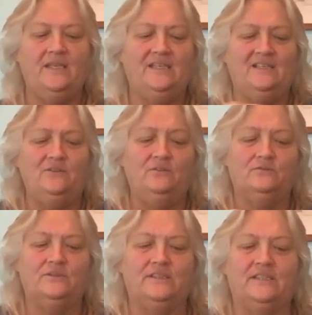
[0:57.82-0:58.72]
And I
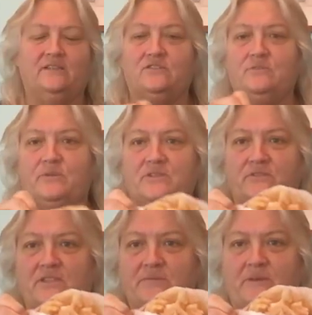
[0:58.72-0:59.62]
don't really care too much
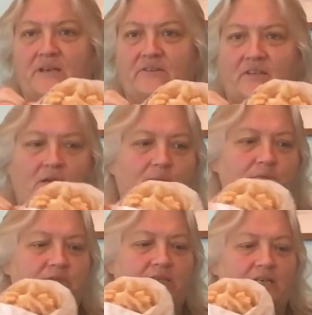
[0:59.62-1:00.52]
for these, but I'll have a
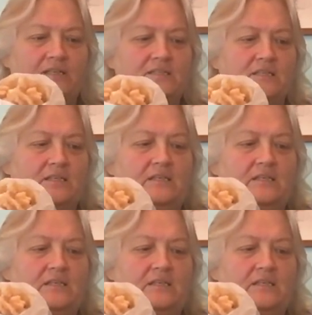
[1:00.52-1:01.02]
couple with you guys.